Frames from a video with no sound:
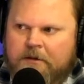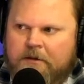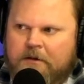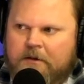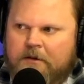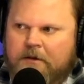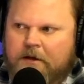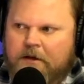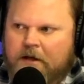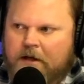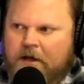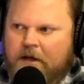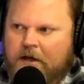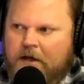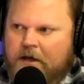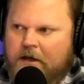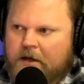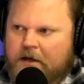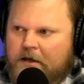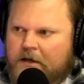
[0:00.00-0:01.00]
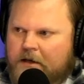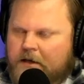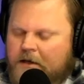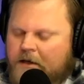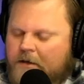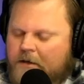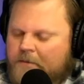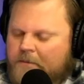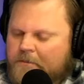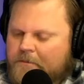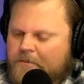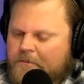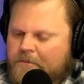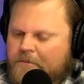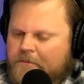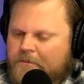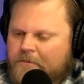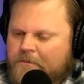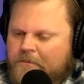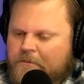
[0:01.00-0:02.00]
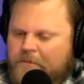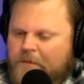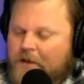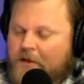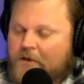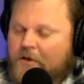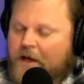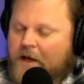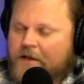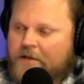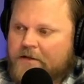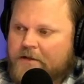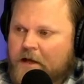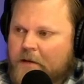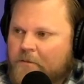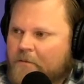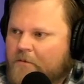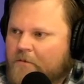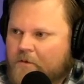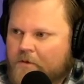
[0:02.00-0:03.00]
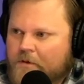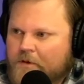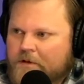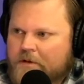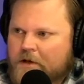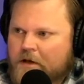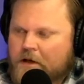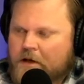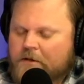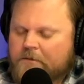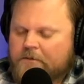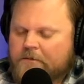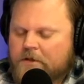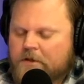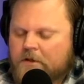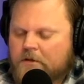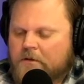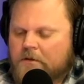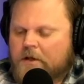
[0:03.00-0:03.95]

Yeah. And, uh, and you can't stand before this God. Yeah. So